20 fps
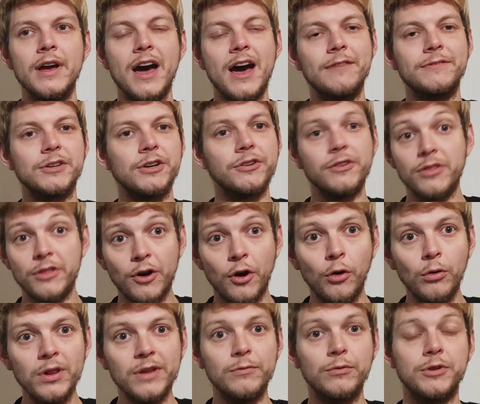after the
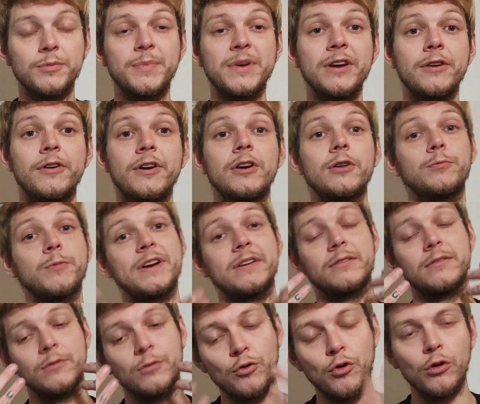Hollywood period, when